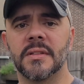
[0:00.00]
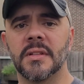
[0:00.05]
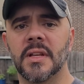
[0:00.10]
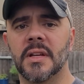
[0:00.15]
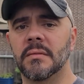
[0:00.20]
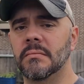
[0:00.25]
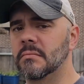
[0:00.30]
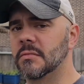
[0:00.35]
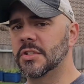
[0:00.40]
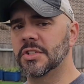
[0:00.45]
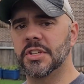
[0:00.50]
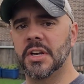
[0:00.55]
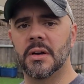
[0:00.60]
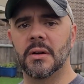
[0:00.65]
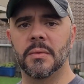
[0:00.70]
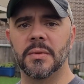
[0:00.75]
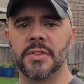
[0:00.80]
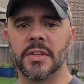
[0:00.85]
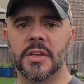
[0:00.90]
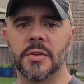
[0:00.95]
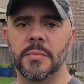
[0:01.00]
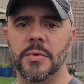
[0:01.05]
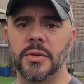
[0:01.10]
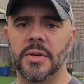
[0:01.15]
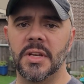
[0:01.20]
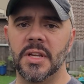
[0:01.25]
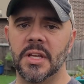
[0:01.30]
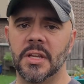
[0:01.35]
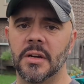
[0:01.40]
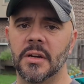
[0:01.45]
Let Share it with the
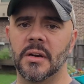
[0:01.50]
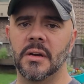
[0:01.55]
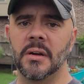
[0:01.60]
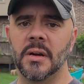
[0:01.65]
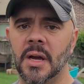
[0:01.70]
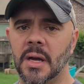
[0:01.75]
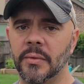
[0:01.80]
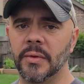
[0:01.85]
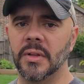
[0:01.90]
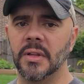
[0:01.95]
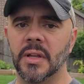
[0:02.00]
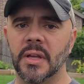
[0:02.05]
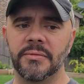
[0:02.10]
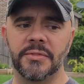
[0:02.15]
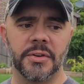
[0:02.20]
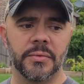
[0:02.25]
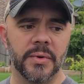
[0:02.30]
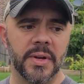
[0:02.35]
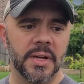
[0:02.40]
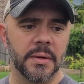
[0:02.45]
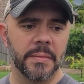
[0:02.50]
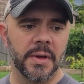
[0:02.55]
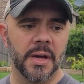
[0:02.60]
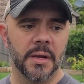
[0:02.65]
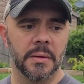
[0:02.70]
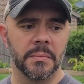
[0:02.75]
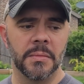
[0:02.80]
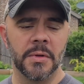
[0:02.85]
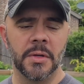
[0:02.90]
community here. I would love to read about them.